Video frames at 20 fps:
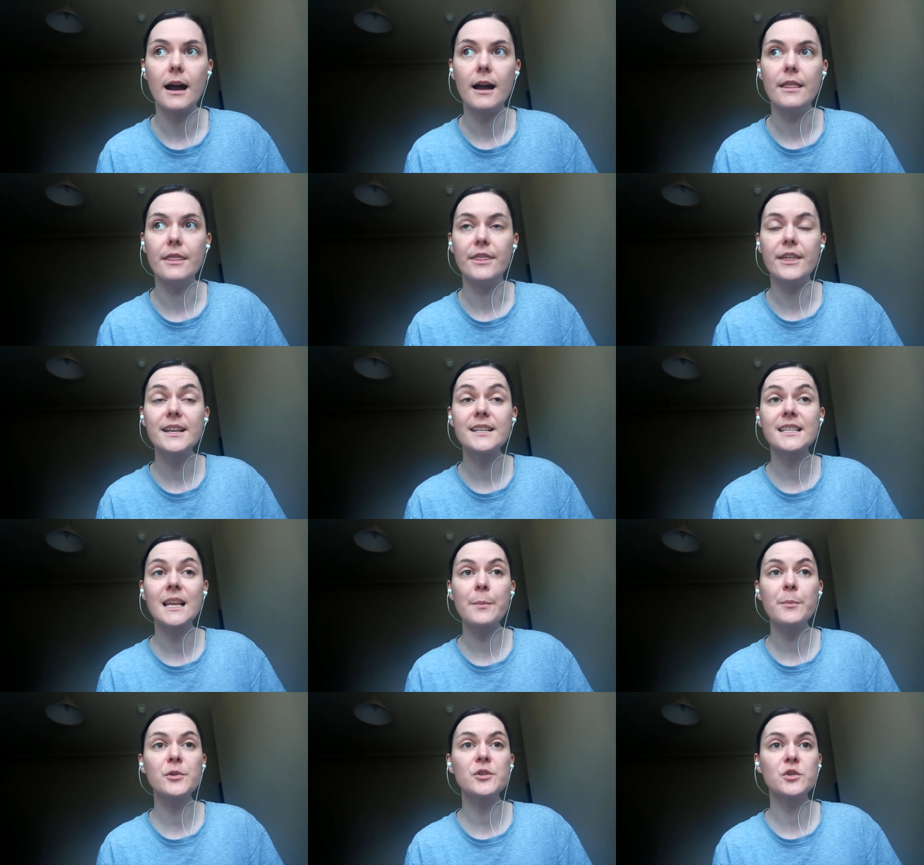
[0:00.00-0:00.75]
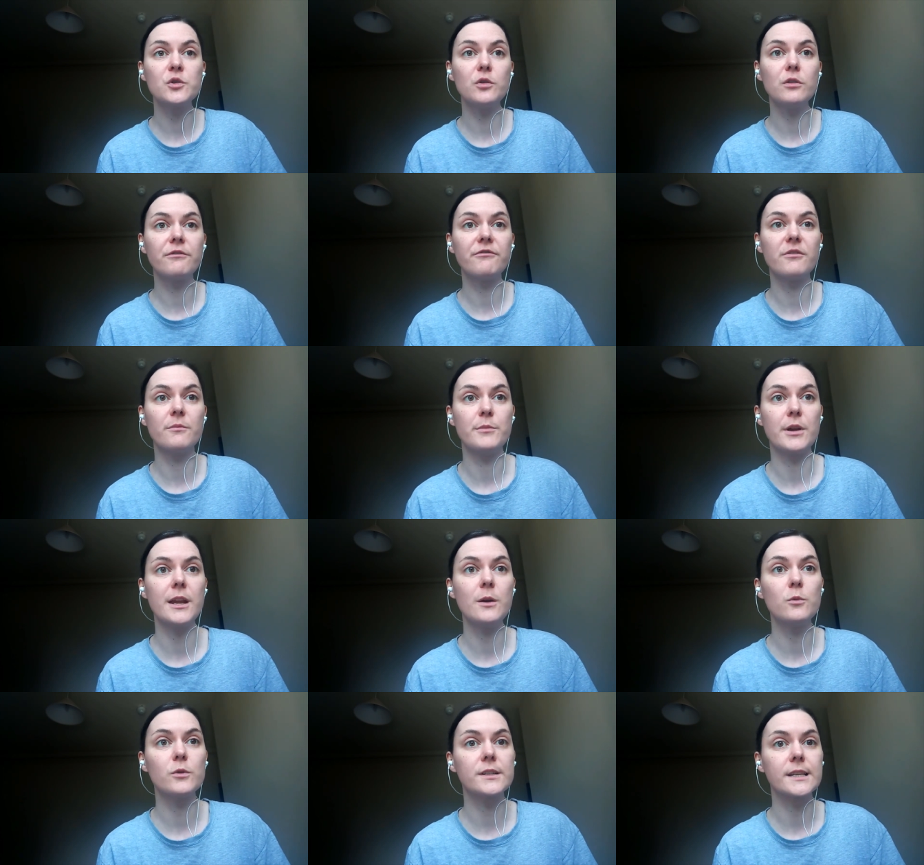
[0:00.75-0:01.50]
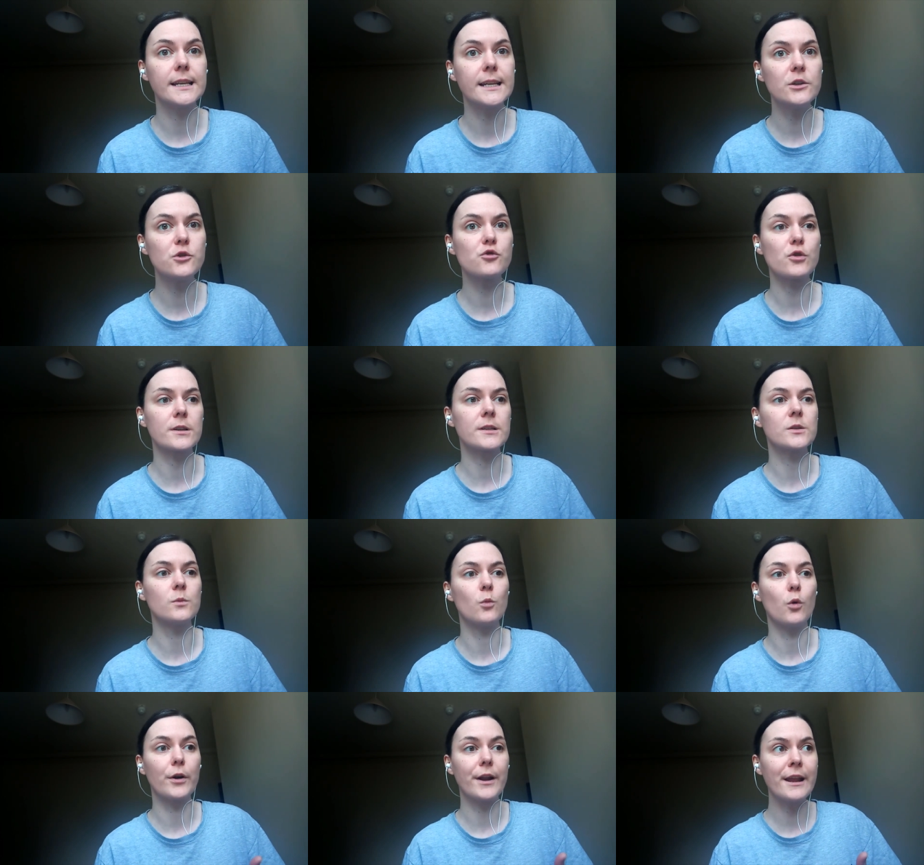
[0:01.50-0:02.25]
This episode for me was an
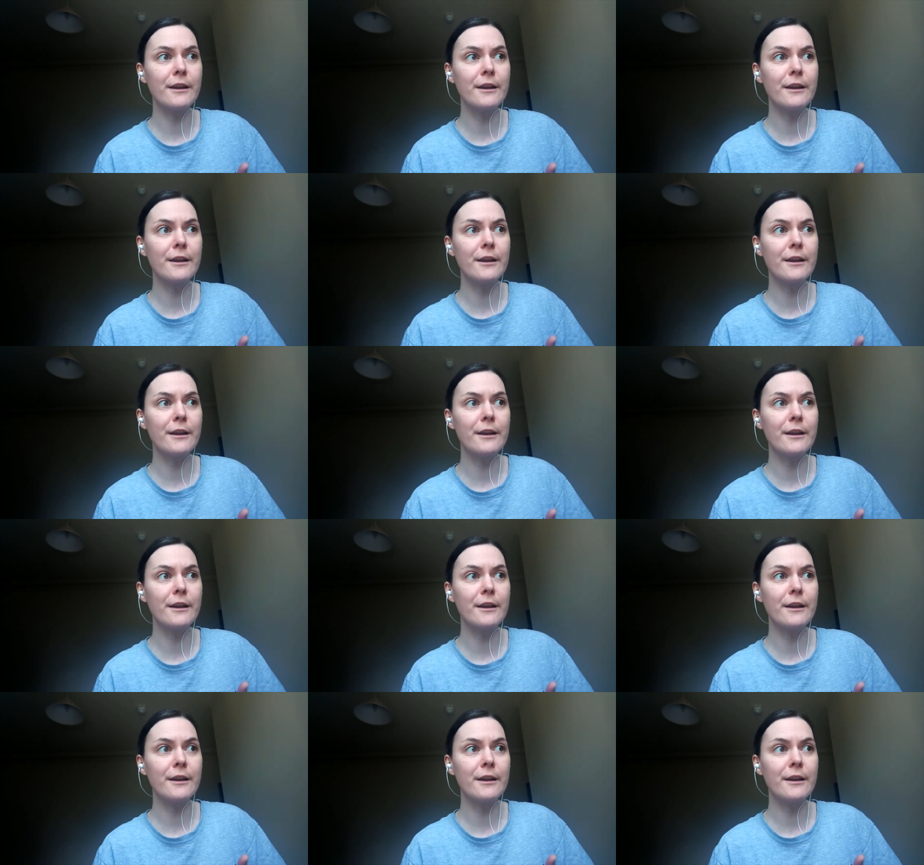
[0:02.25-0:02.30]
interesting one.